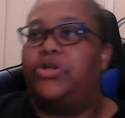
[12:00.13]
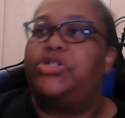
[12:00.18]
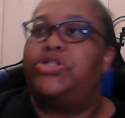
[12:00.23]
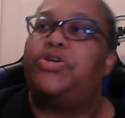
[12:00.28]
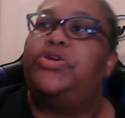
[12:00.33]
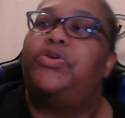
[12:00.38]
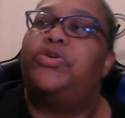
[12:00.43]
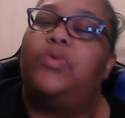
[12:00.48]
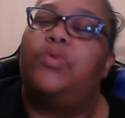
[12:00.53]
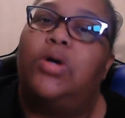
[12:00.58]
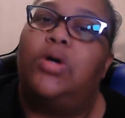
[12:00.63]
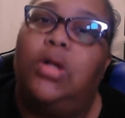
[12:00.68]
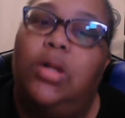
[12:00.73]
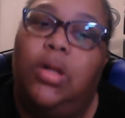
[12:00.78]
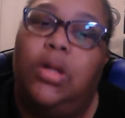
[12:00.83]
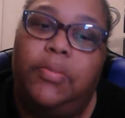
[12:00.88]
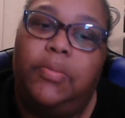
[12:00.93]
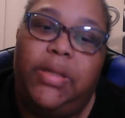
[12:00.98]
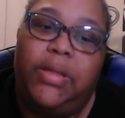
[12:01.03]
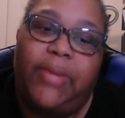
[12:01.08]
to show you
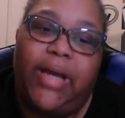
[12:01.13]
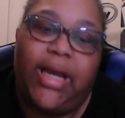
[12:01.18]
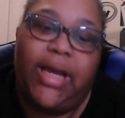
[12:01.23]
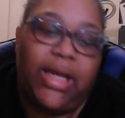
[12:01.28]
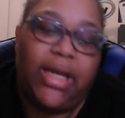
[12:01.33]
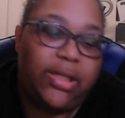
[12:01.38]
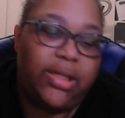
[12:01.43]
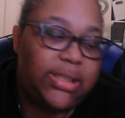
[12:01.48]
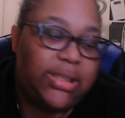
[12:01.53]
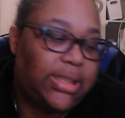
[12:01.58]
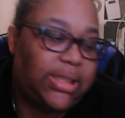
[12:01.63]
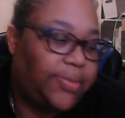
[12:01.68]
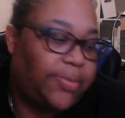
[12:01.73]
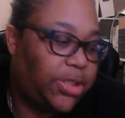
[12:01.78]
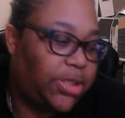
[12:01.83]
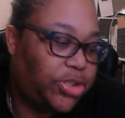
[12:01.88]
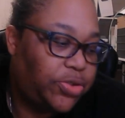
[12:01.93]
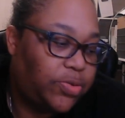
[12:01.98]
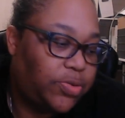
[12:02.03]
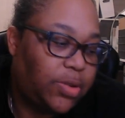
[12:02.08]
all me packing this up,
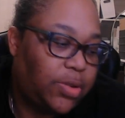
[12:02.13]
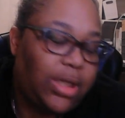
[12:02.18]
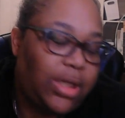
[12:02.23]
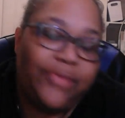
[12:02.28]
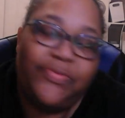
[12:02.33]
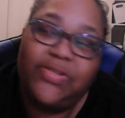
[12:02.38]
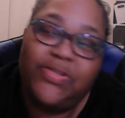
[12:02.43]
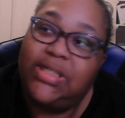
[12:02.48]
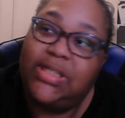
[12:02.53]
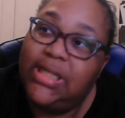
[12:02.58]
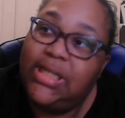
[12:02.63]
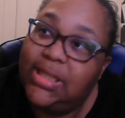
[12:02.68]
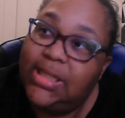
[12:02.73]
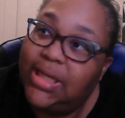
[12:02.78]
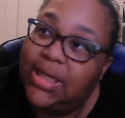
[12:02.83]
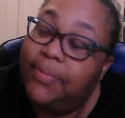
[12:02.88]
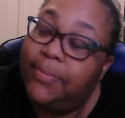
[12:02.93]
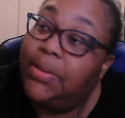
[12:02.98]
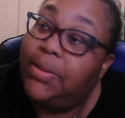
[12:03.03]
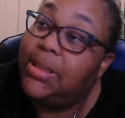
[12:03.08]
because you all have seen
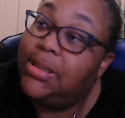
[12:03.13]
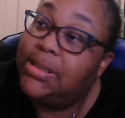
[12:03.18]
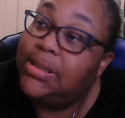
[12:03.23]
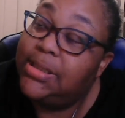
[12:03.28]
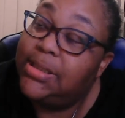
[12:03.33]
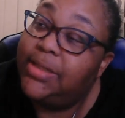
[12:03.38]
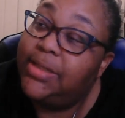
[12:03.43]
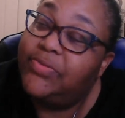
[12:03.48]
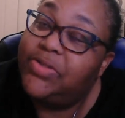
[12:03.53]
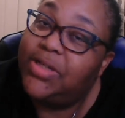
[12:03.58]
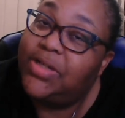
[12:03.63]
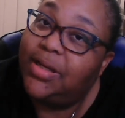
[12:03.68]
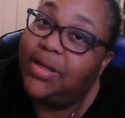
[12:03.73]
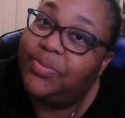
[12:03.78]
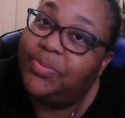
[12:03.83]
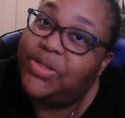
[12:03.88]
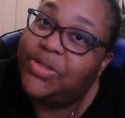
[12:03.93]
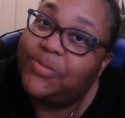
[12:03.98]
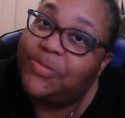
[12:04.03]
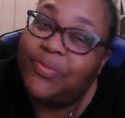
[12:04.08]
that plenty of
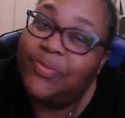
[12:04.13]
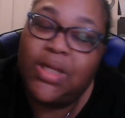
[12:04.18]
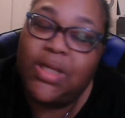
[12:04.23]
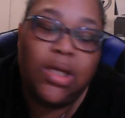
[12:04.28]
times.